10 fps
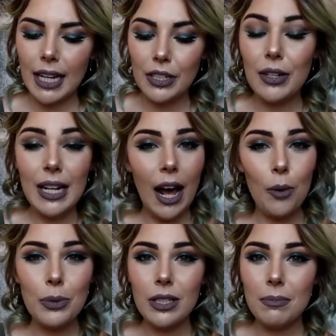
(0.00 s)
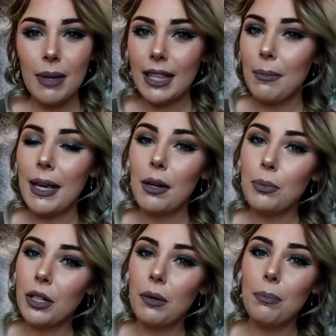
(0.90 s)
I don't know, it helps make the
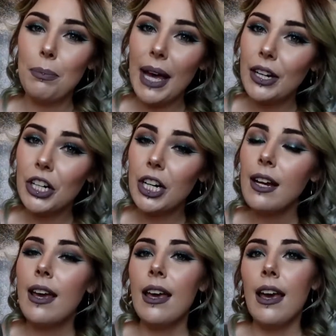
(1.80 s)
makeup look better.